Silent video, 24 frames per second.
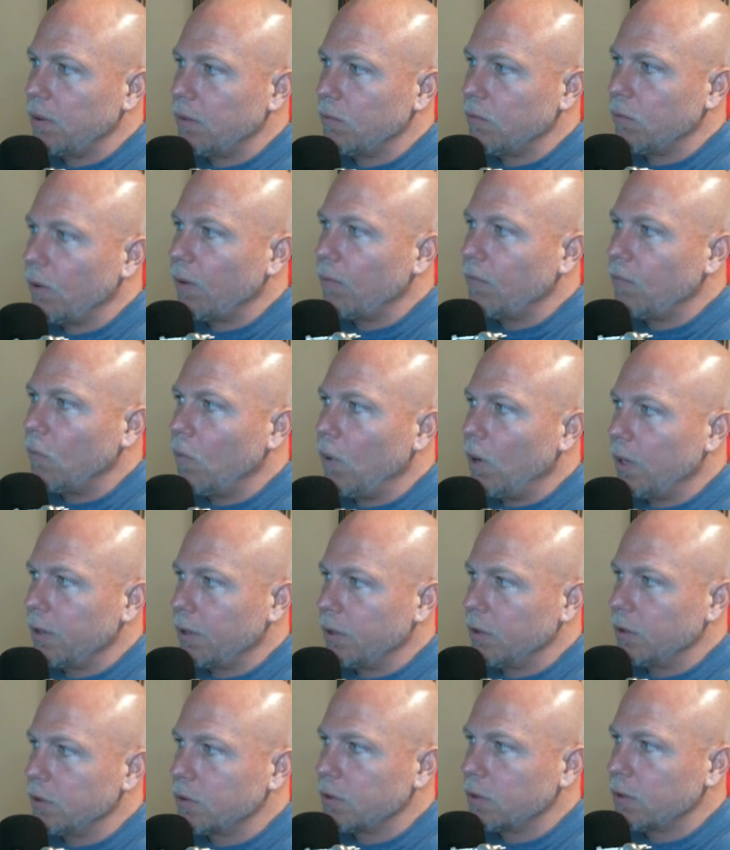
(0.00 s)
rough
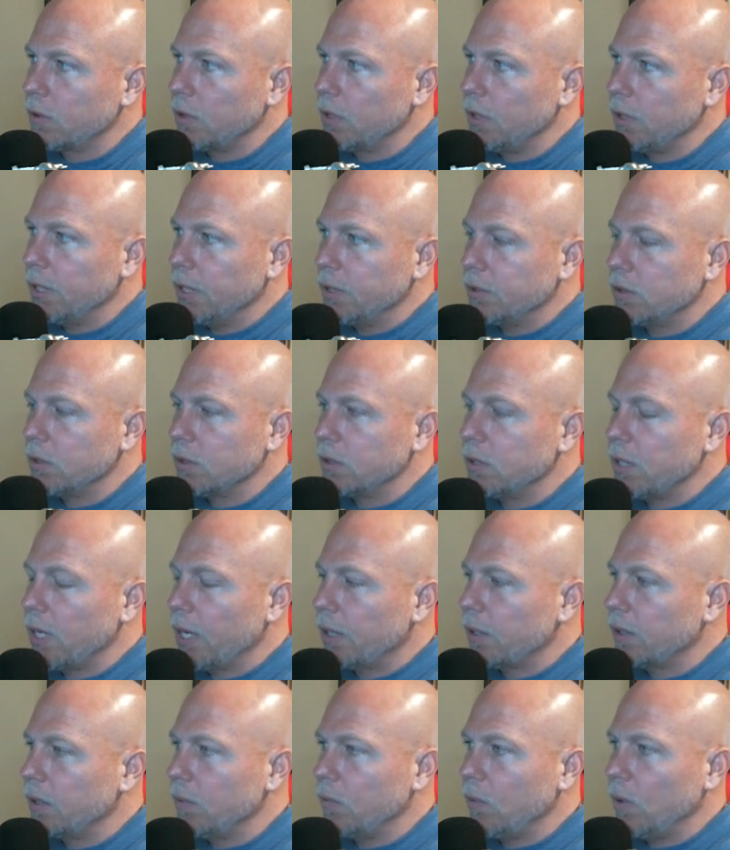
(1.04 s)
waters, and that's
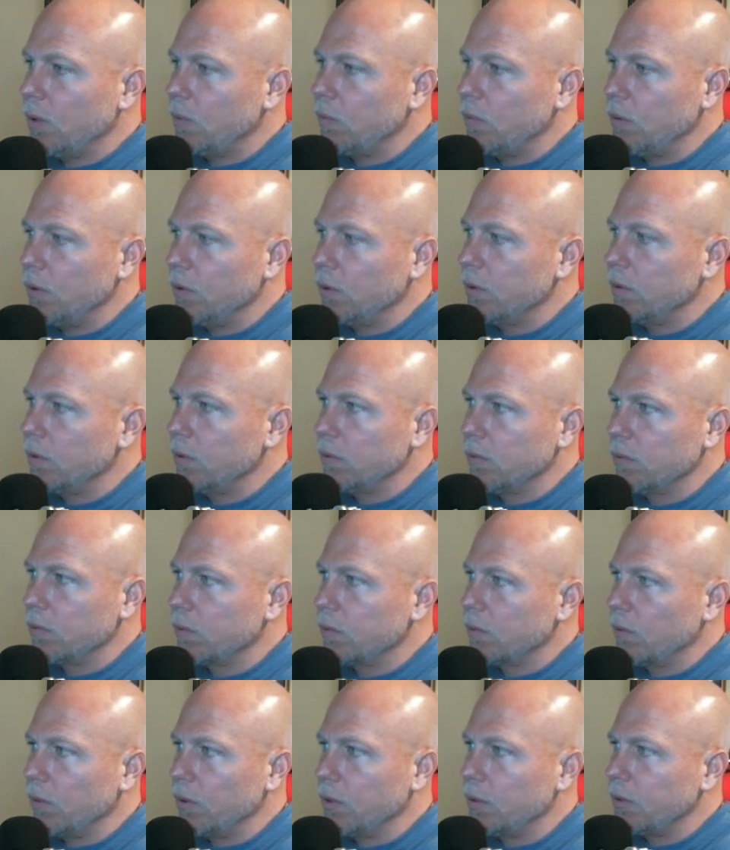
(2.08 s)
exactly what we're
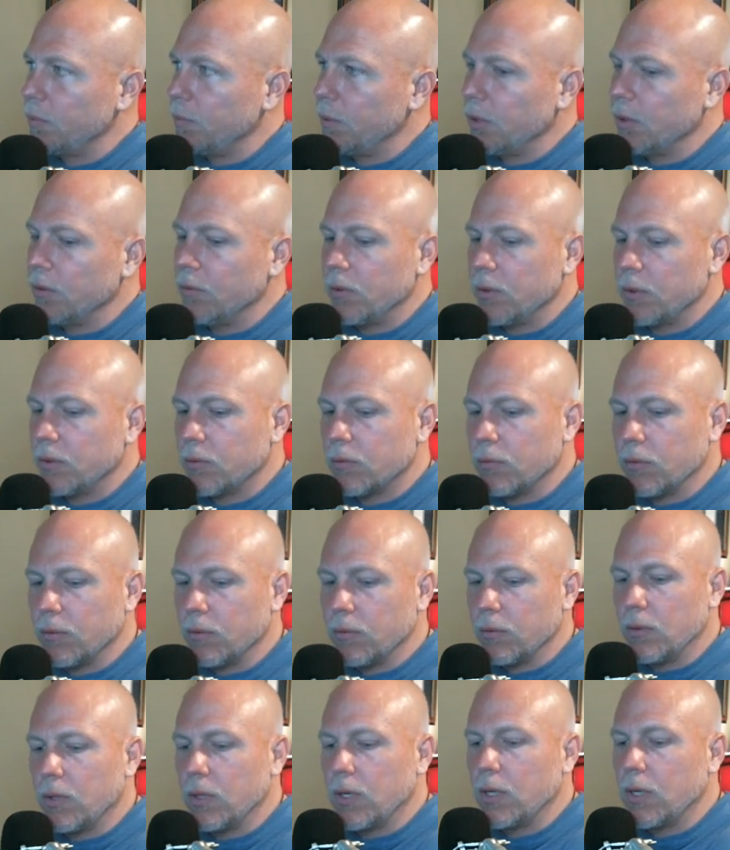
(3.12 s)
going to be going
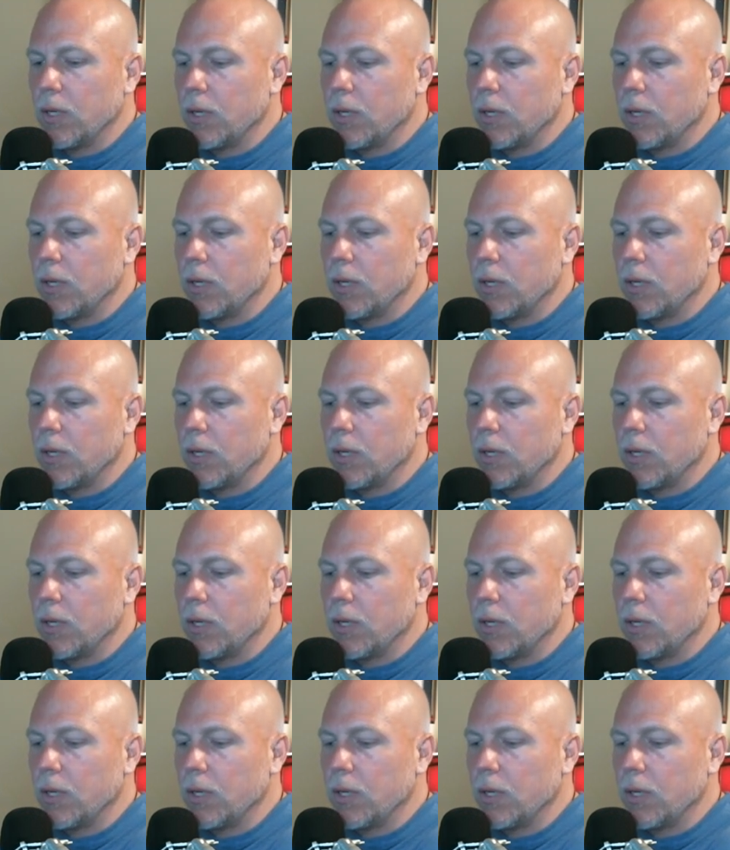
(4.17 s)
through.